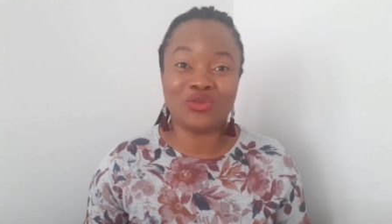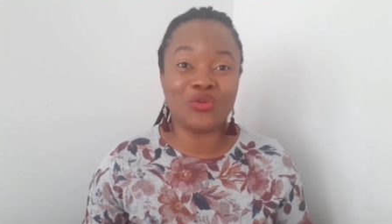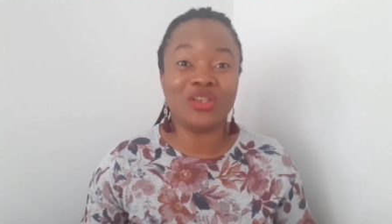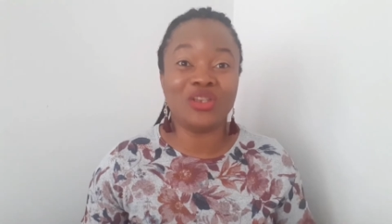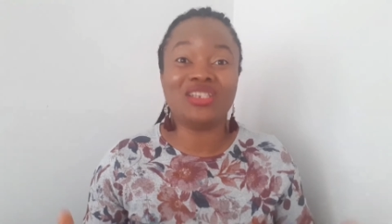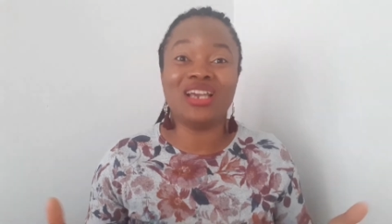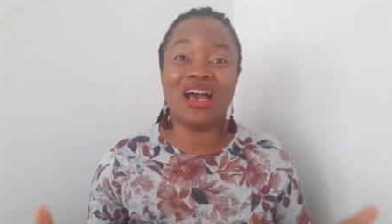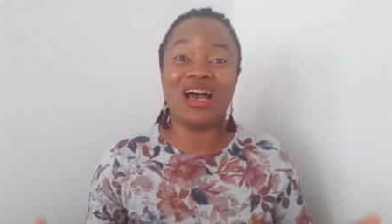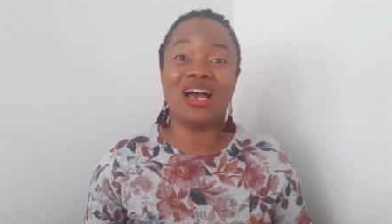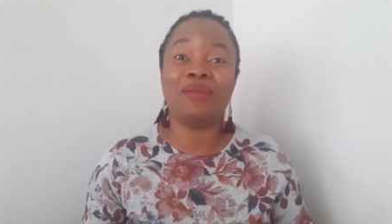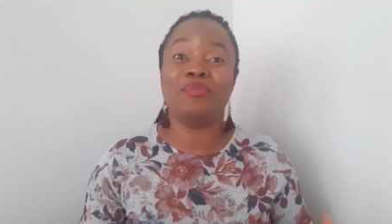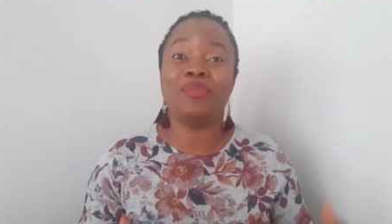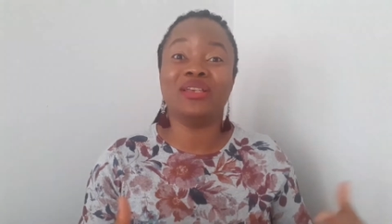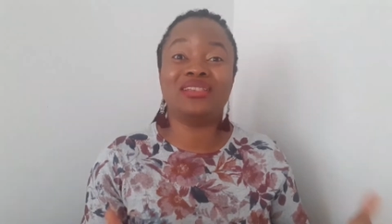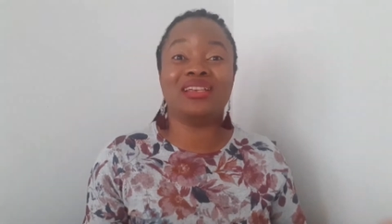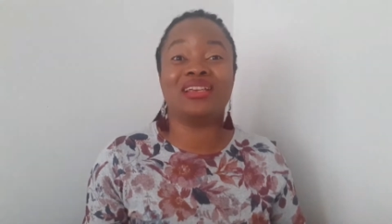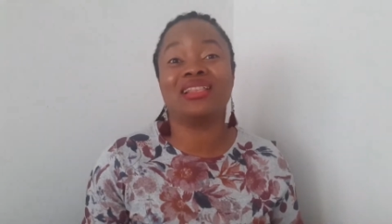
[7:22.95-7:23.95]
which are
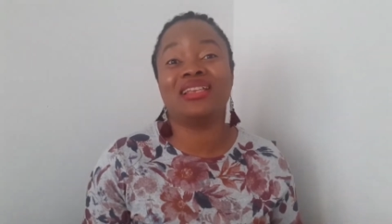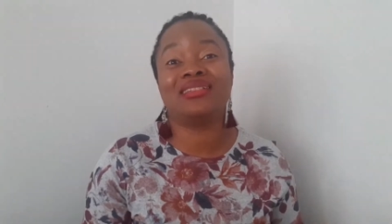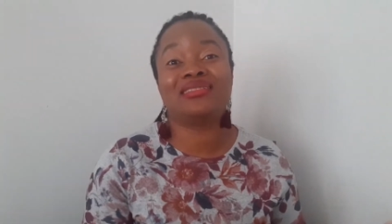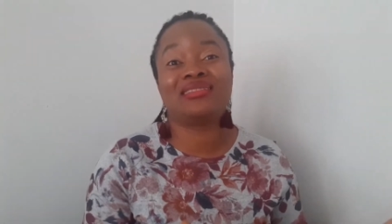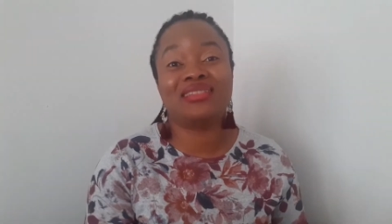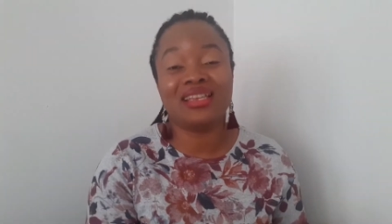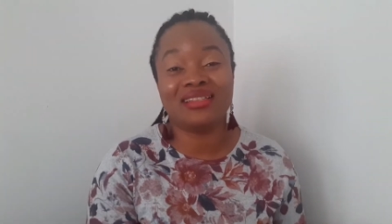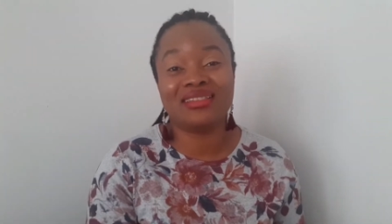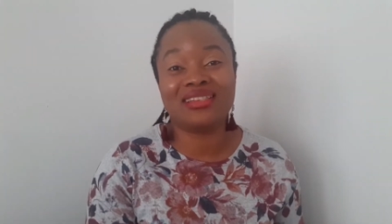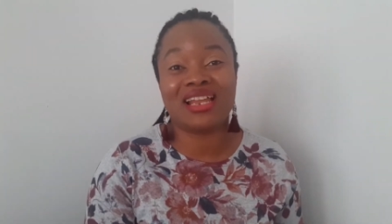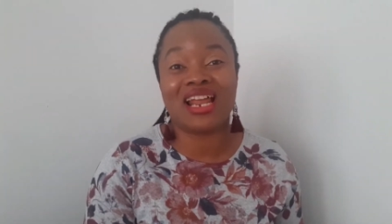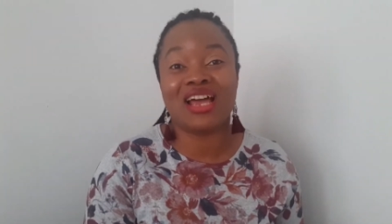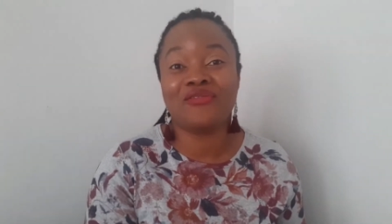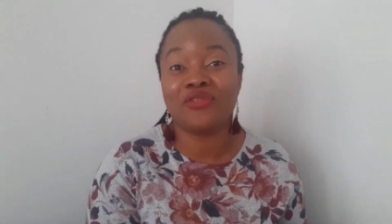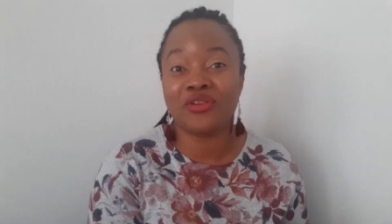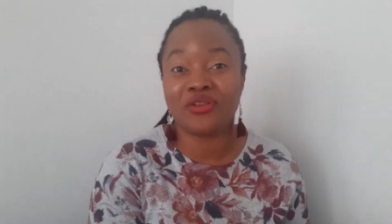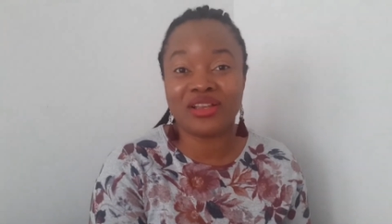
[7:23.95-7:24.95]
basically seeds that
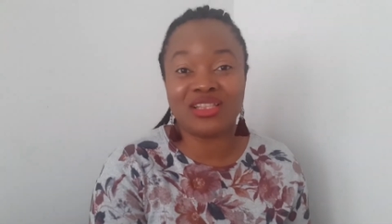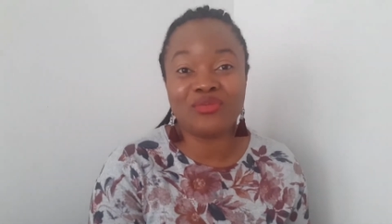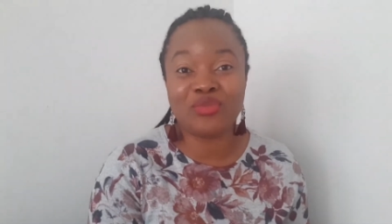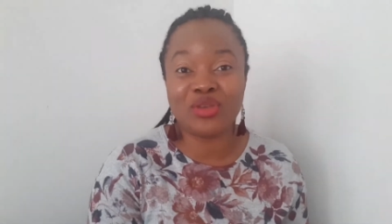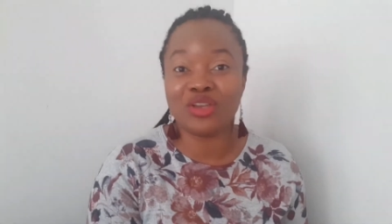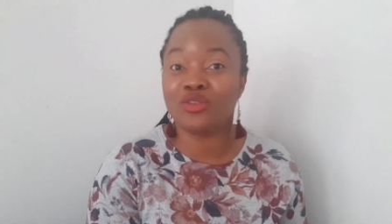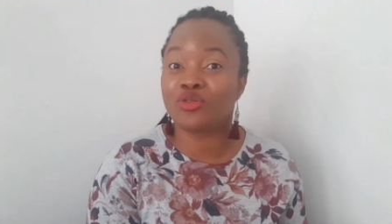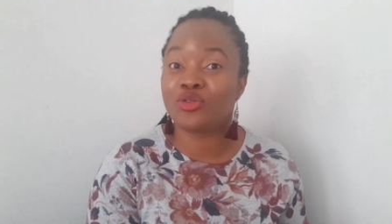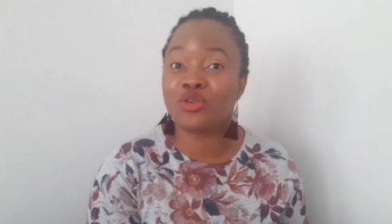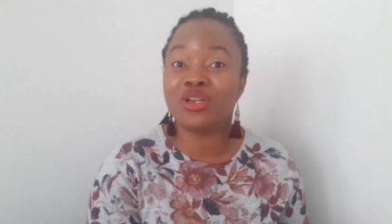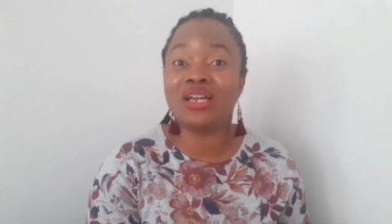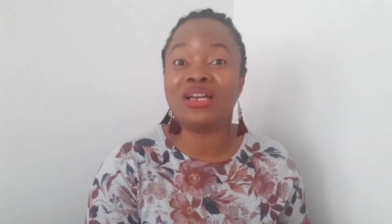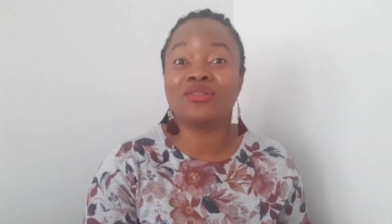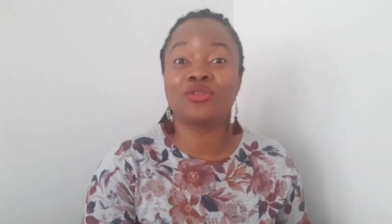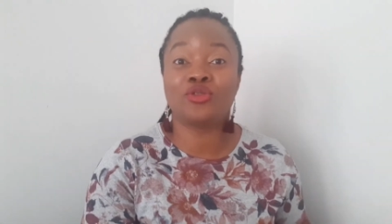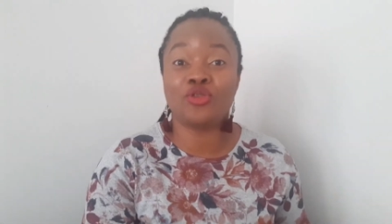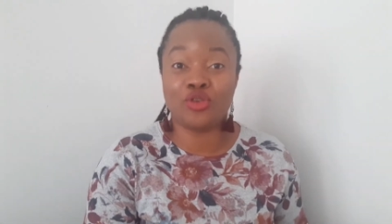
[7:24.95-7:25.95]
have already been
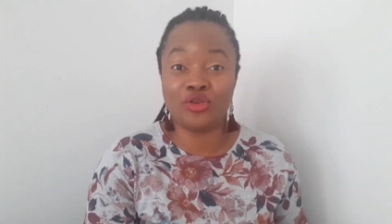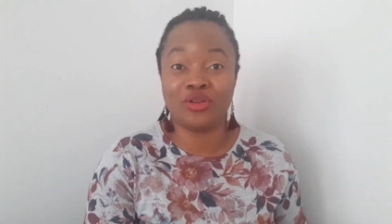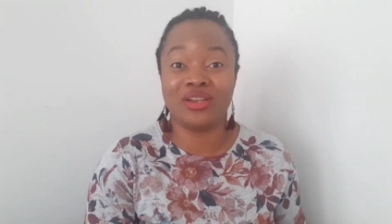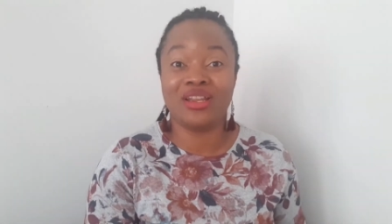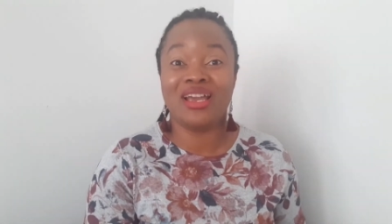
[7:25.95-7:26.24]
grown